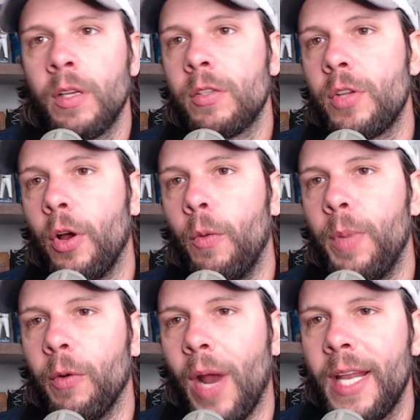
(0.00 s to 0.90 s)
So
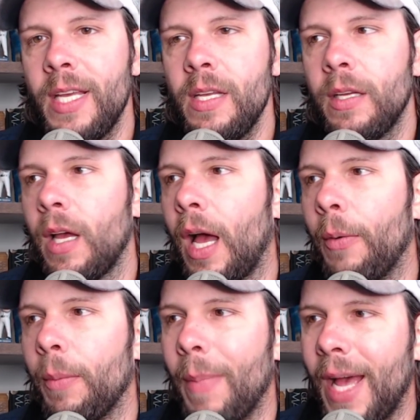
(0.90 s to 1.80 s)
be ready. I
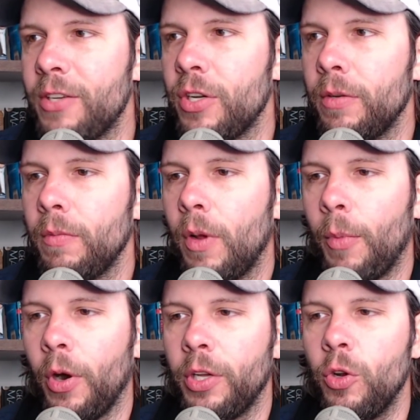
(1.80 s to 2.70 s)
would imagine
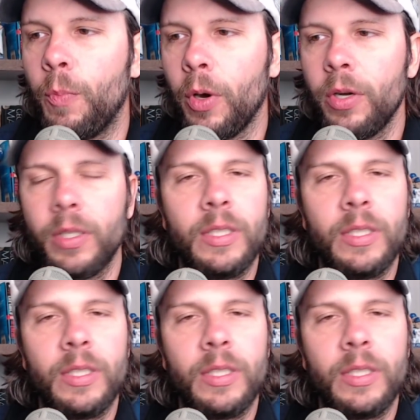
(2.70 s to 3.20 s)
Amari Cooper